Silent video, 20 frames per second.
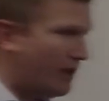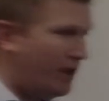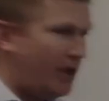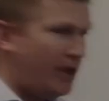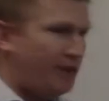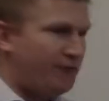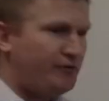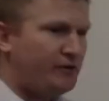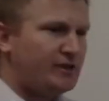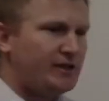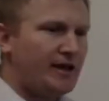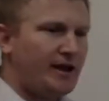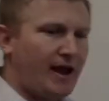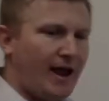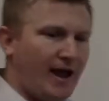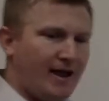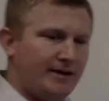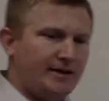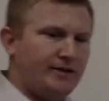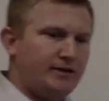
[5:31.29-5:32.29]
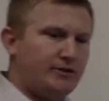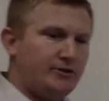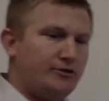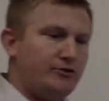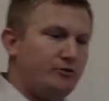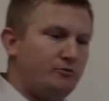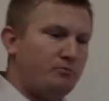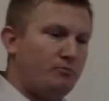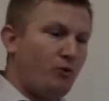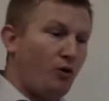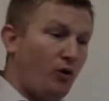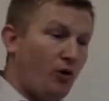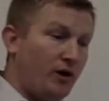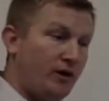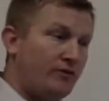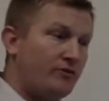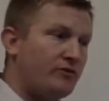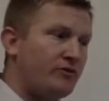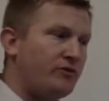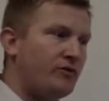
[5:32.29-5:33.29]
If we take any 2
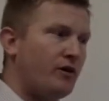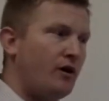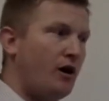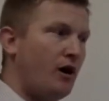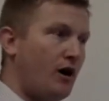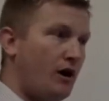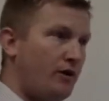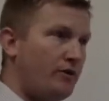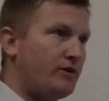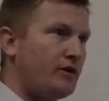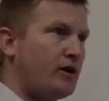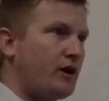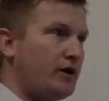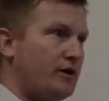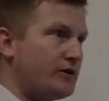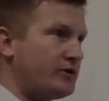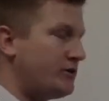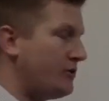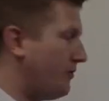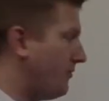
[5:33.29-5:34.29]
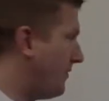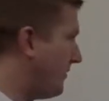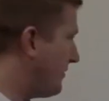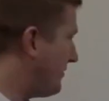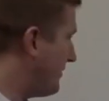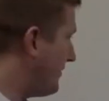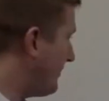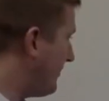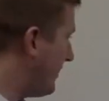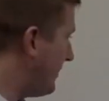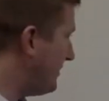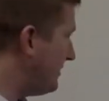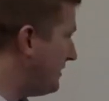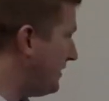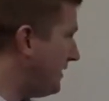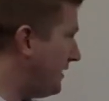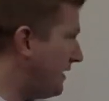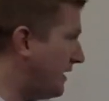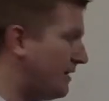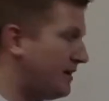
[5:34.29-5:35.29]
points on the conic surface, let's say
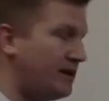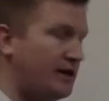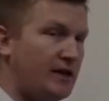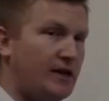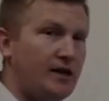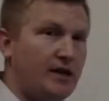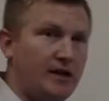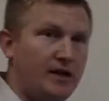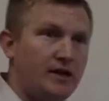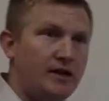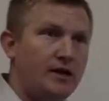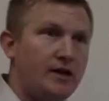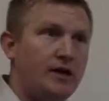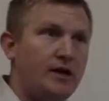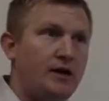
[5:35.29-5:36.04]
D and E,